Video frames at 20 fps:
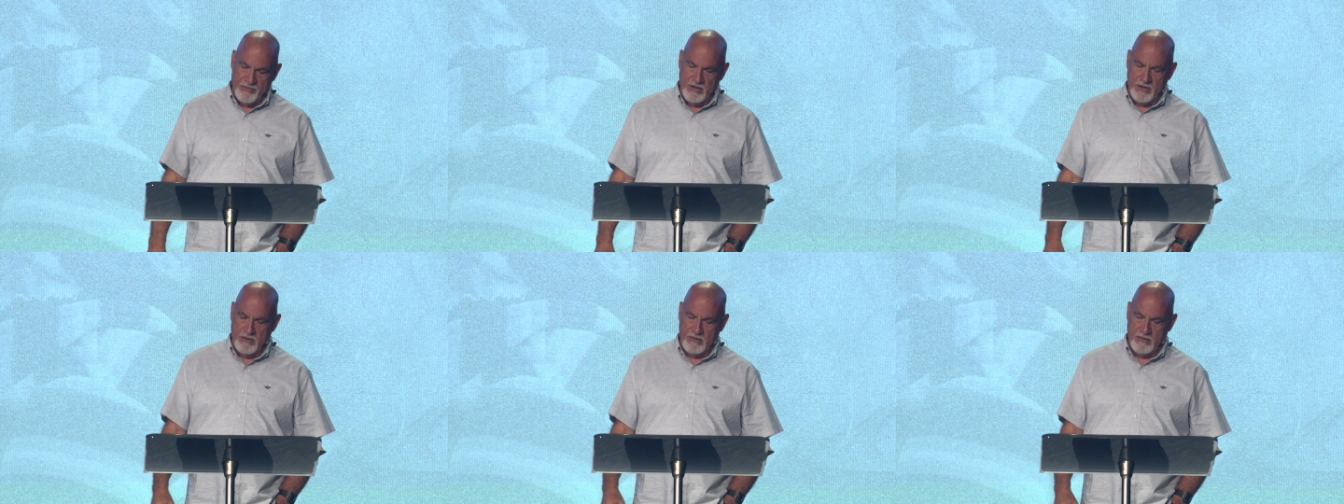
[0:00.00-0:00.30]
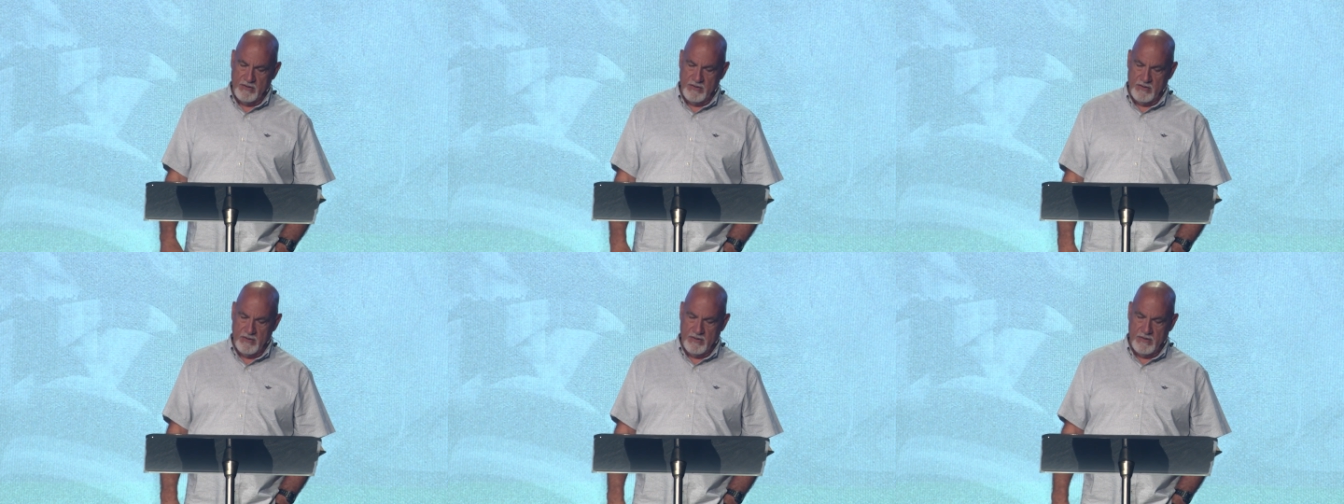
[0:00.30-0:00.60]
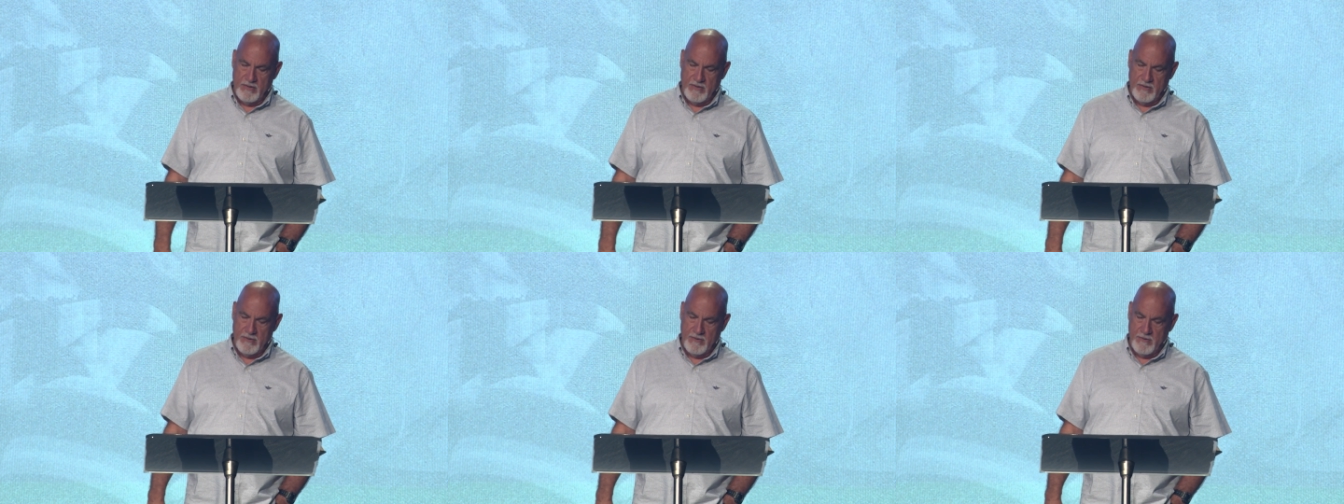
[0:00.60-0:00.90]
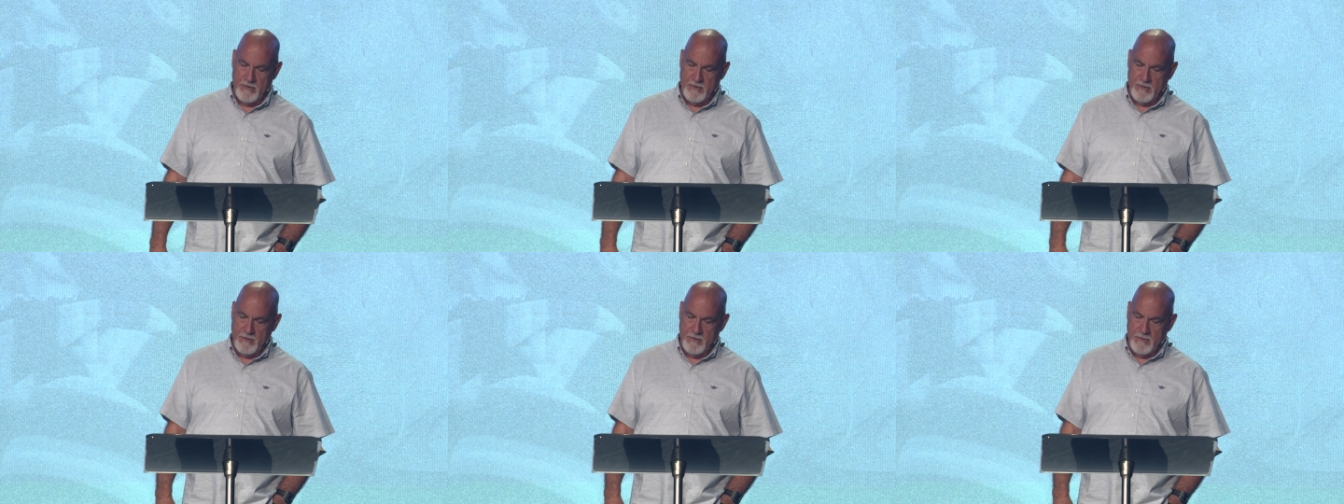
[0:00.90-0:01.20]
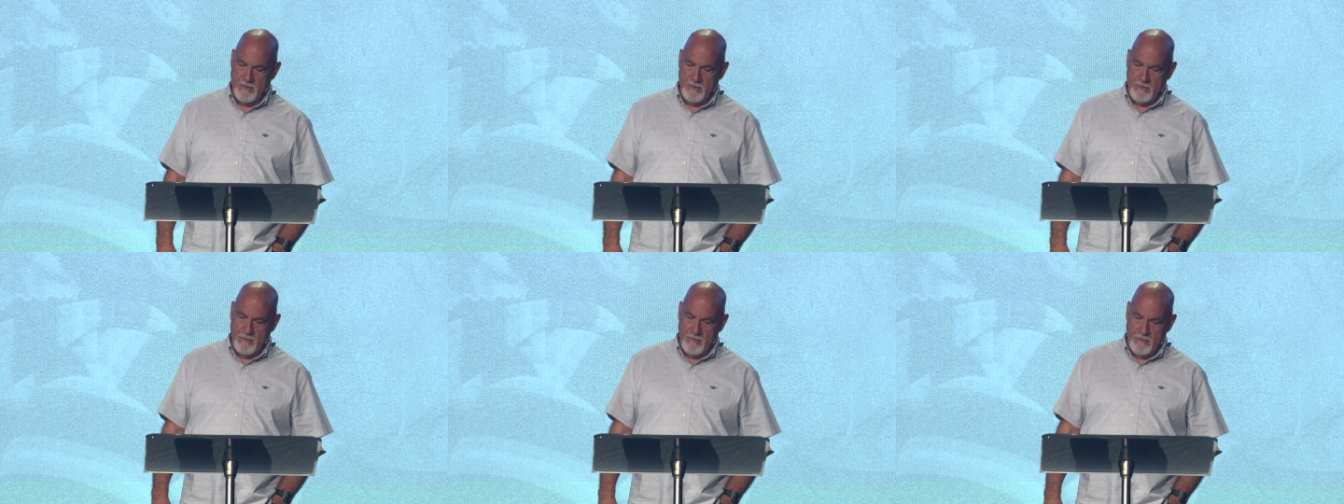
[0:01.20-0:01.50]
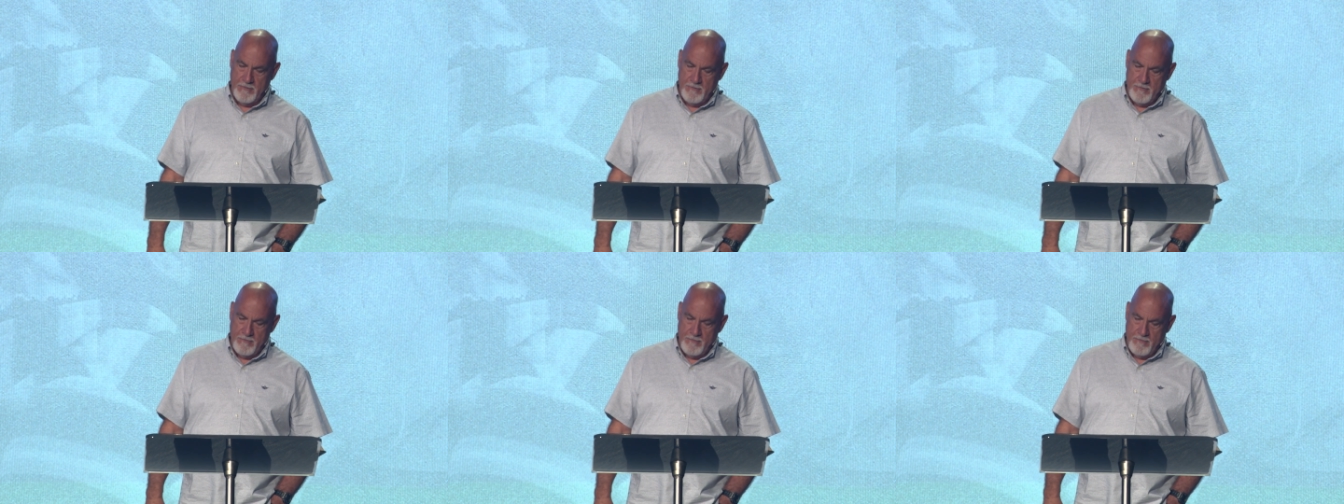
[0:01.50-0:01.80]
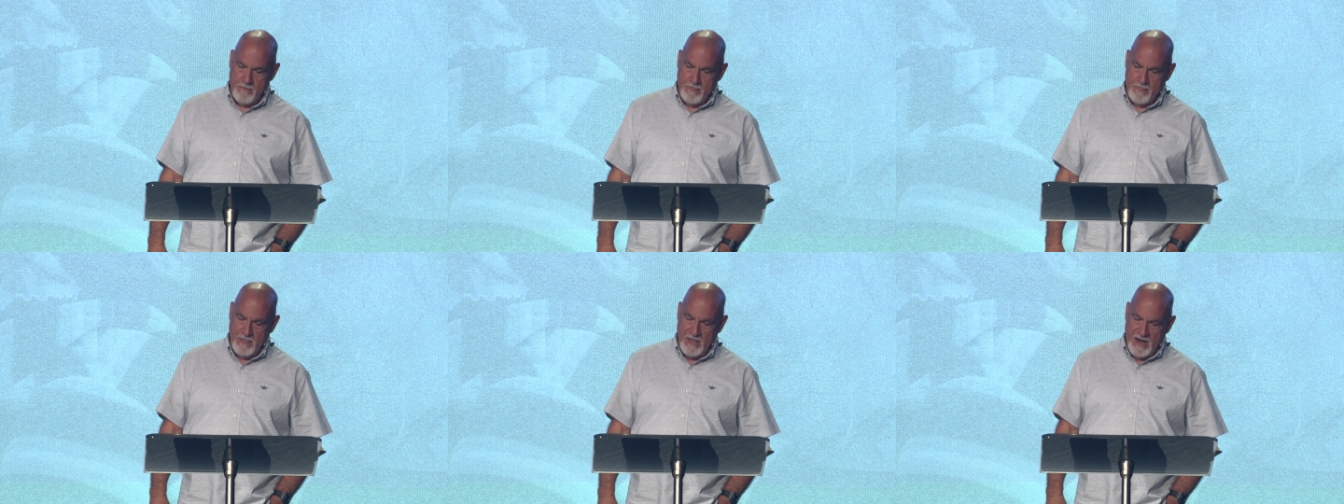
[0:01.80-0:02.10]

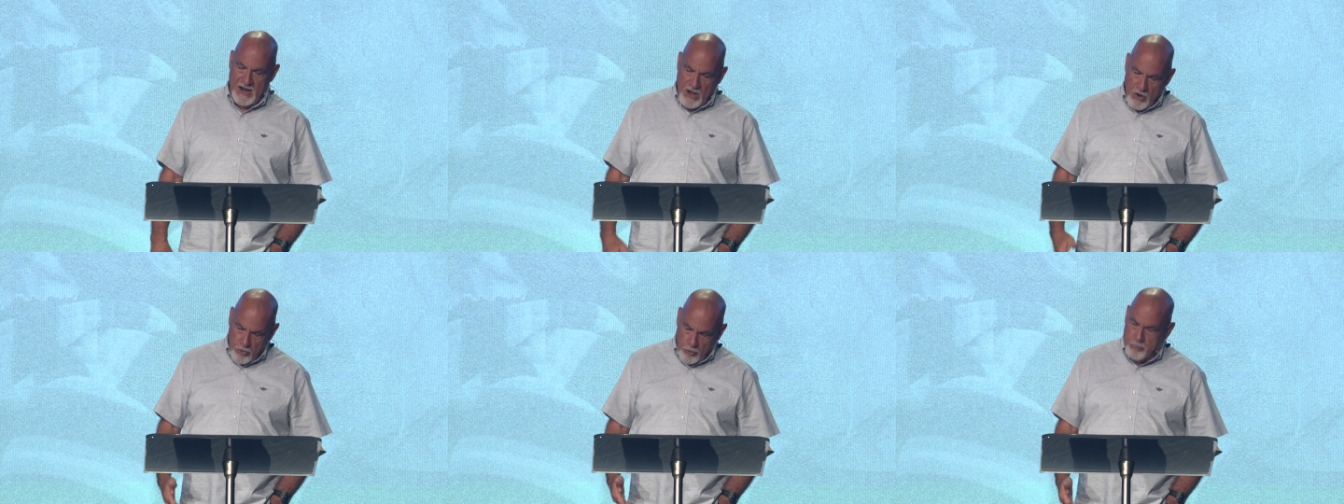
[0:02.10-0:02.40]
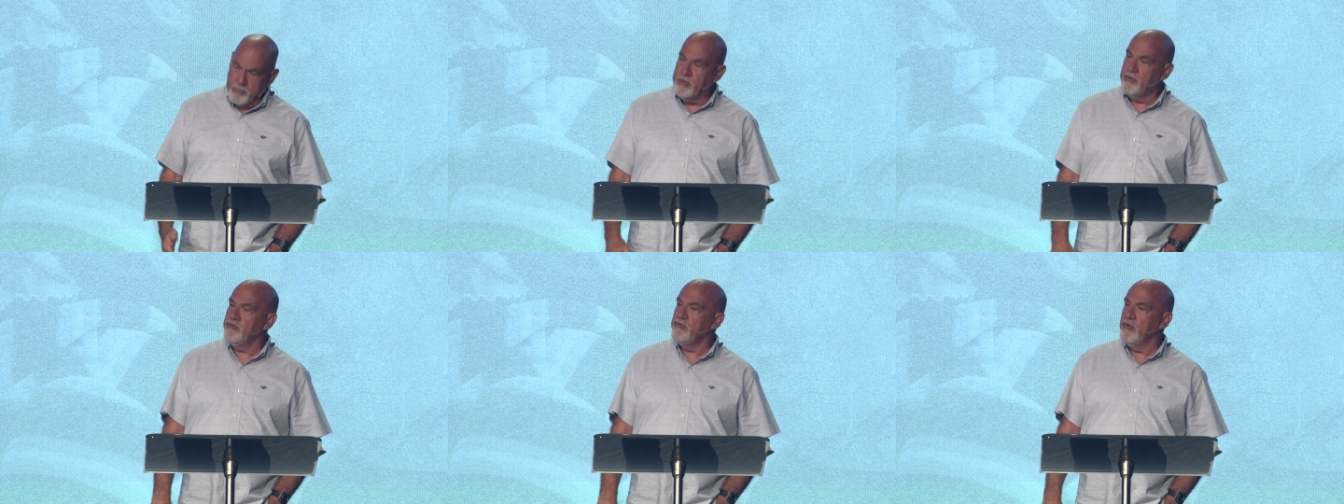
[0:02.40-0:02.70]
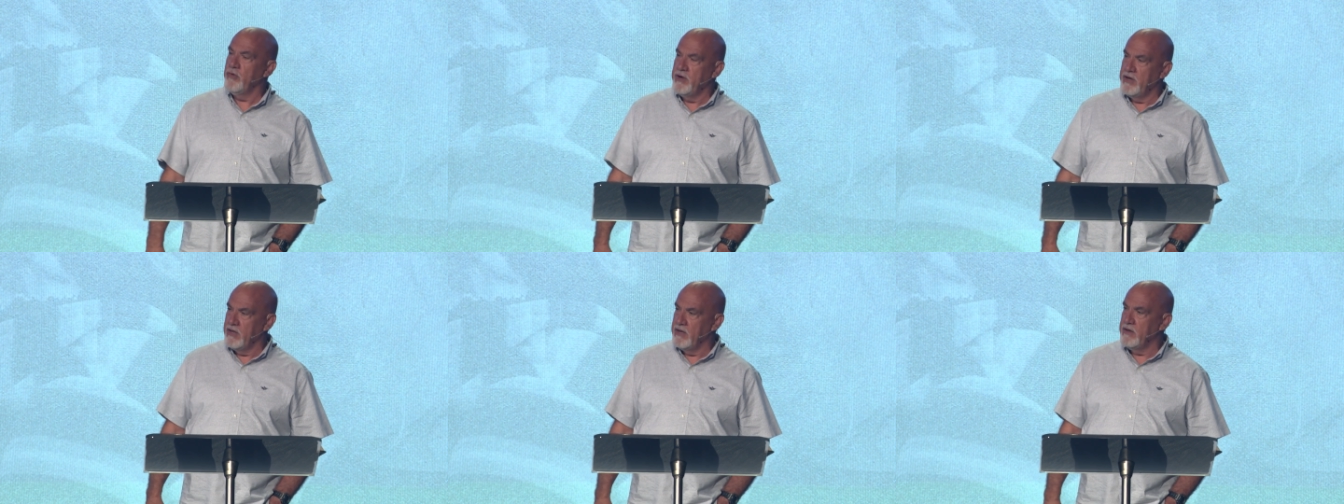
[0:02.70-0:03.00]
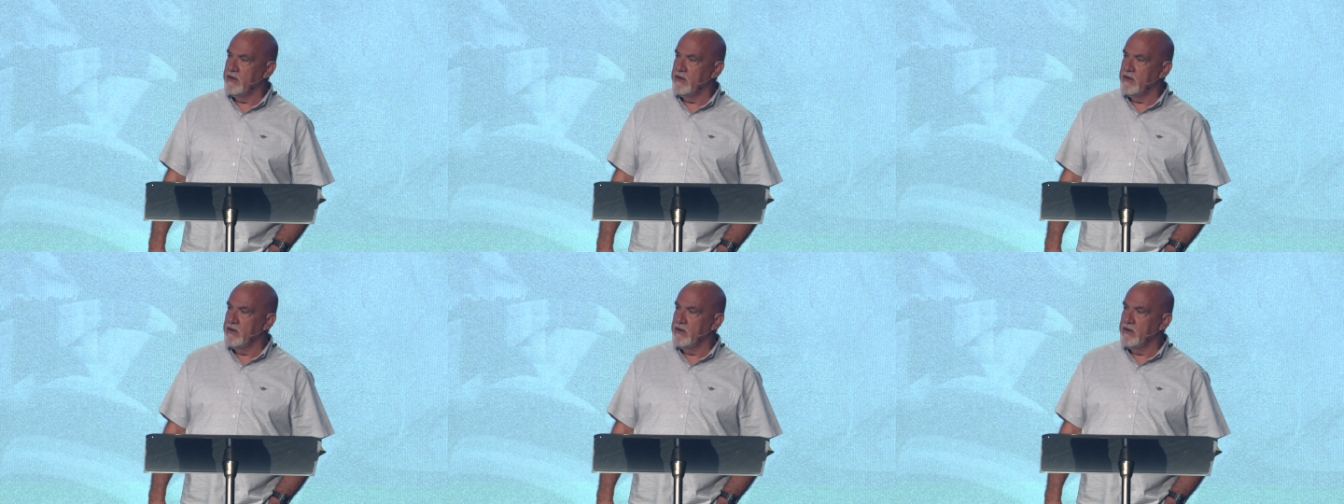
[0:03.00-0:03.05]
in. And I hope you join